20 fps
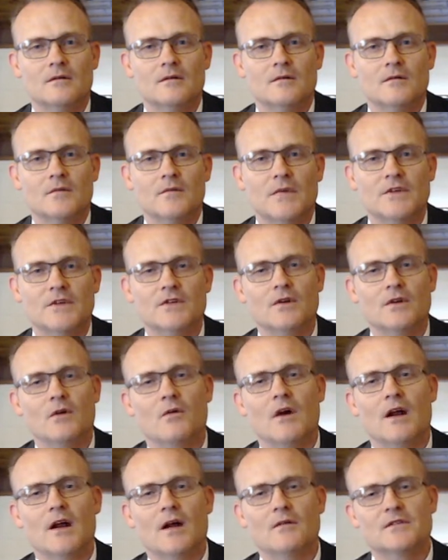But you know
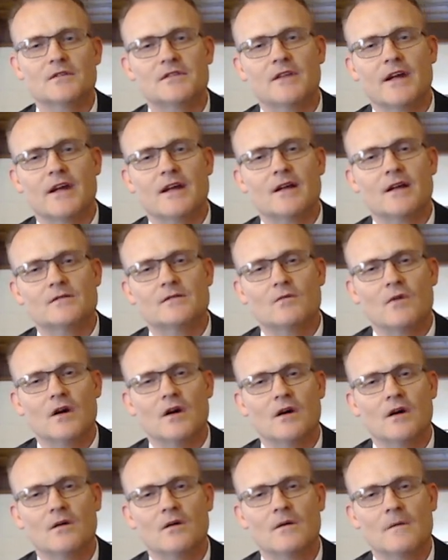what? I was thinking as well.